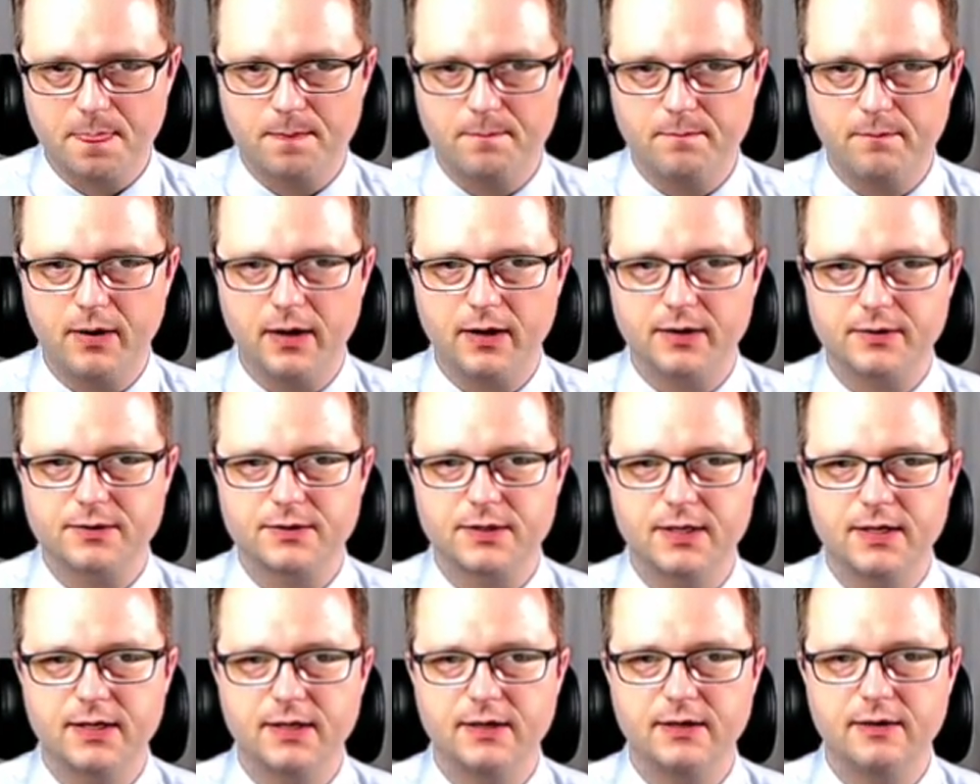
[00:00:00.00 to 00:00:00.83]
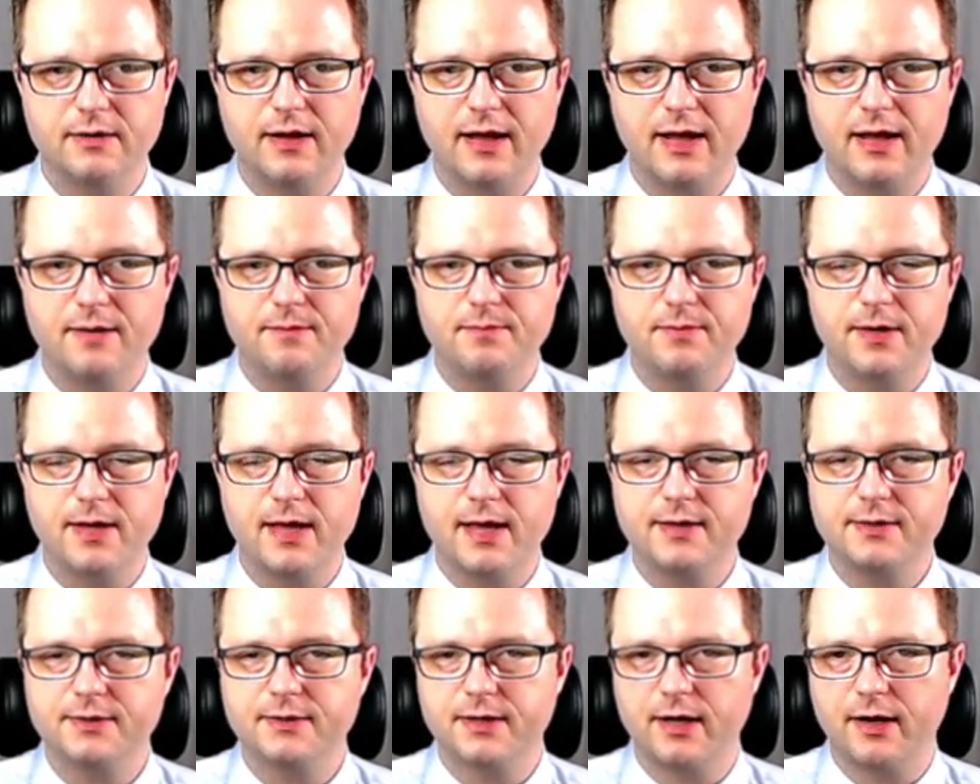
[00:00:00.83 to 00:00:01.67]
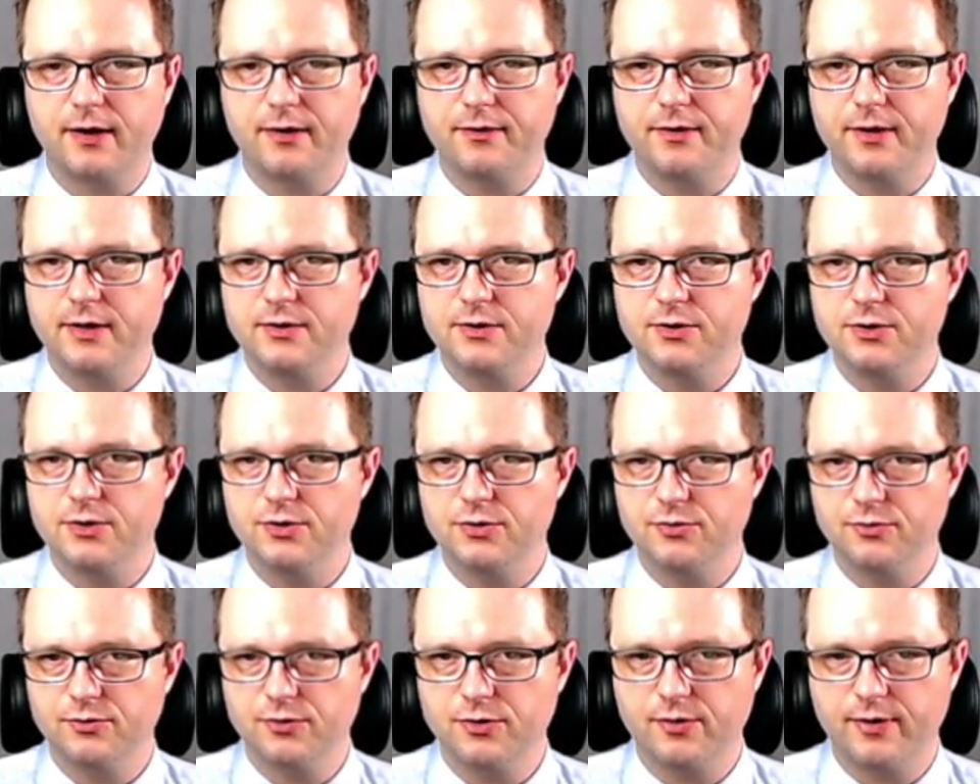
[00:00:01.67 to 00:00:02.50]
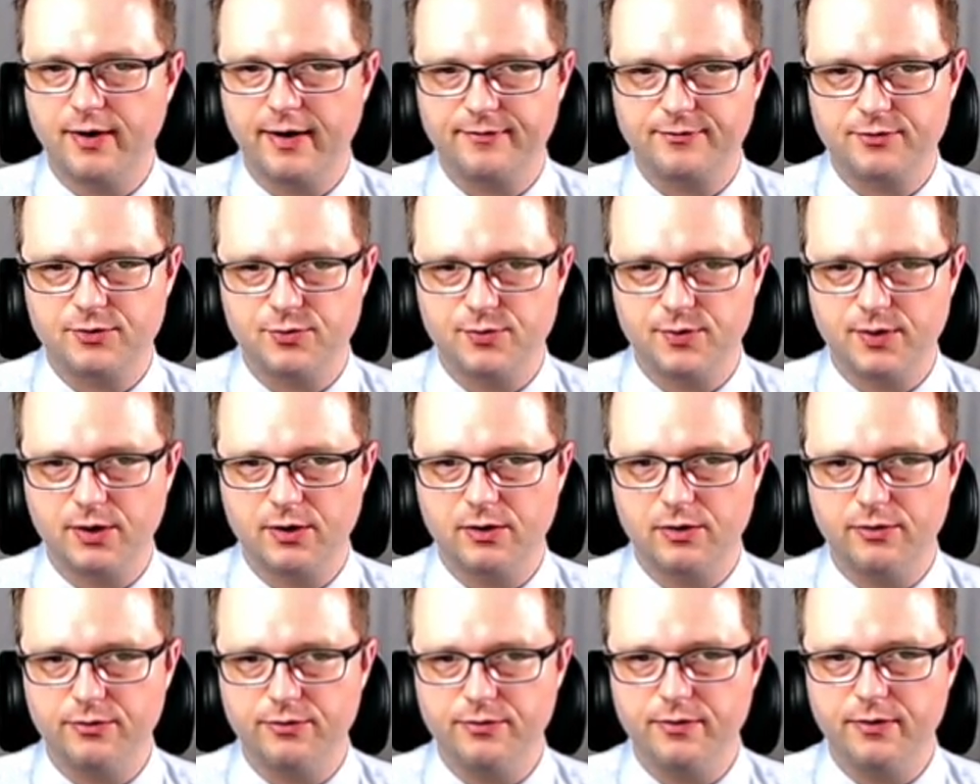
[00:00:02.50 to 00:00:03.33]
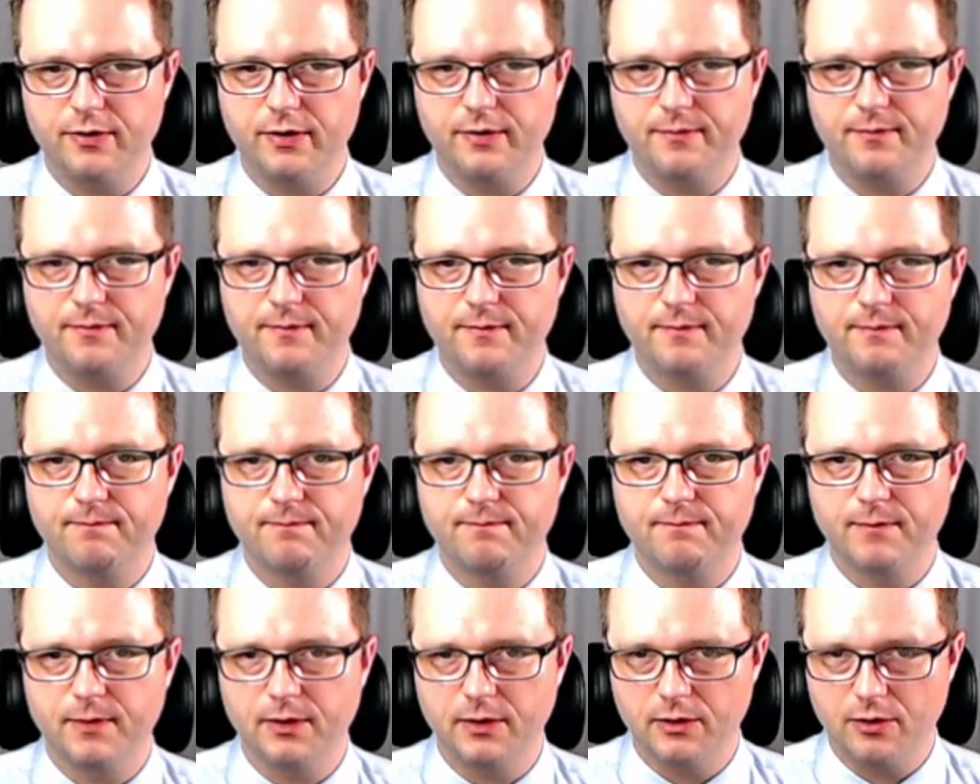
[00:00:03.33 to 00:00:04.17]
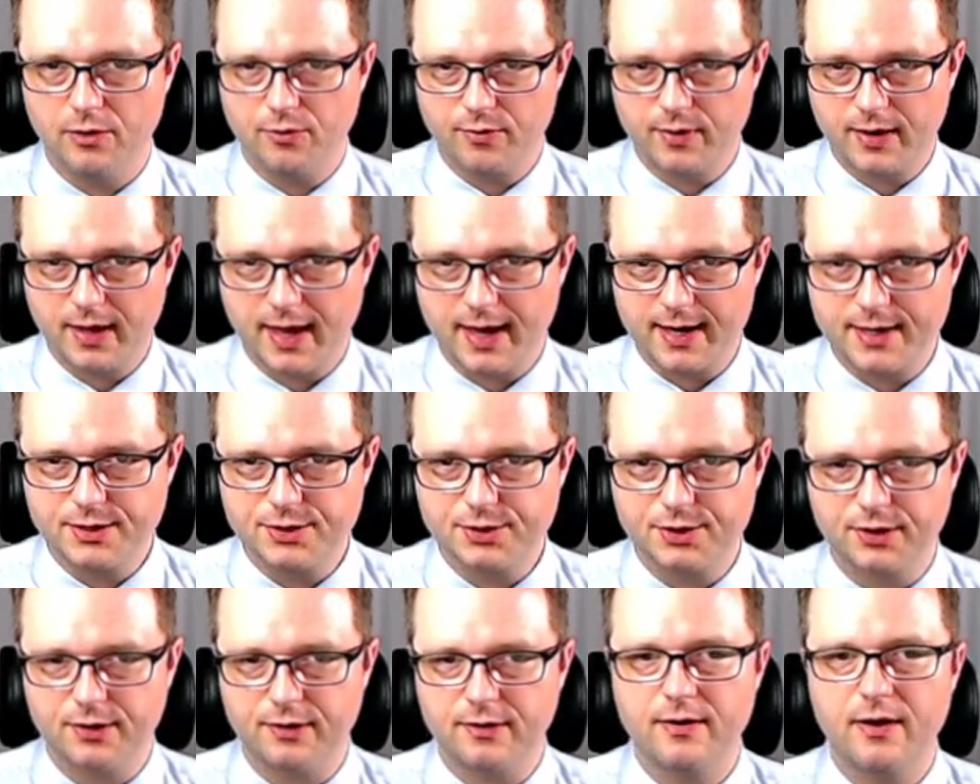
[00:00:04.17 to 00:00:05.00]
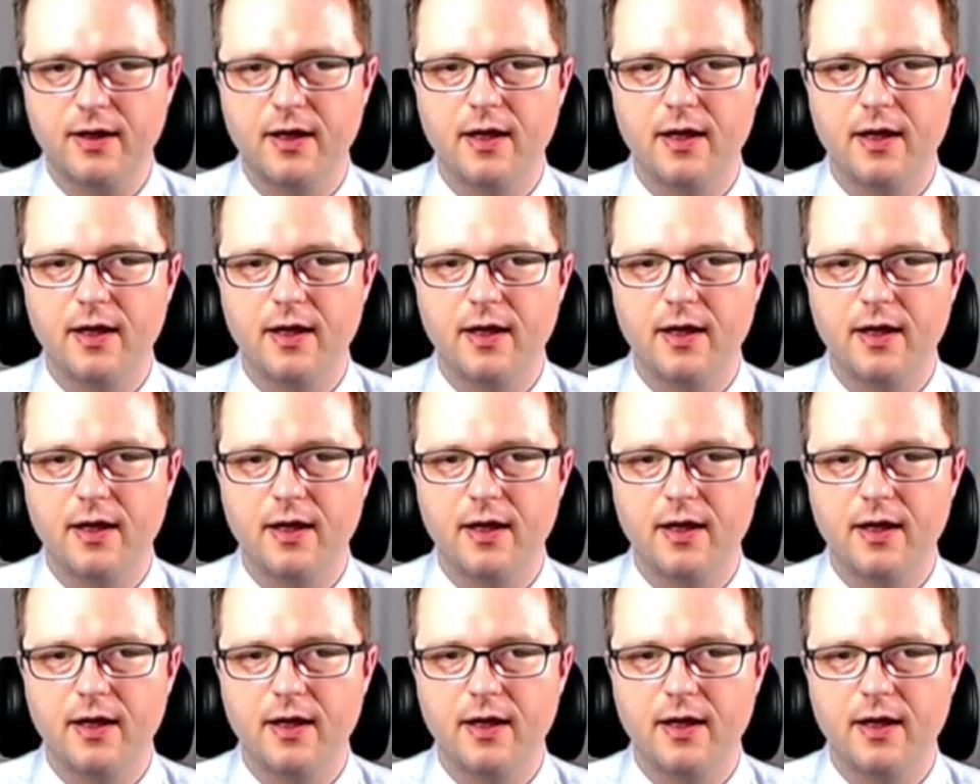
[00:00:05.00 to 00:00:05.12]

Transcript: But in APA style, they do. You have to include the location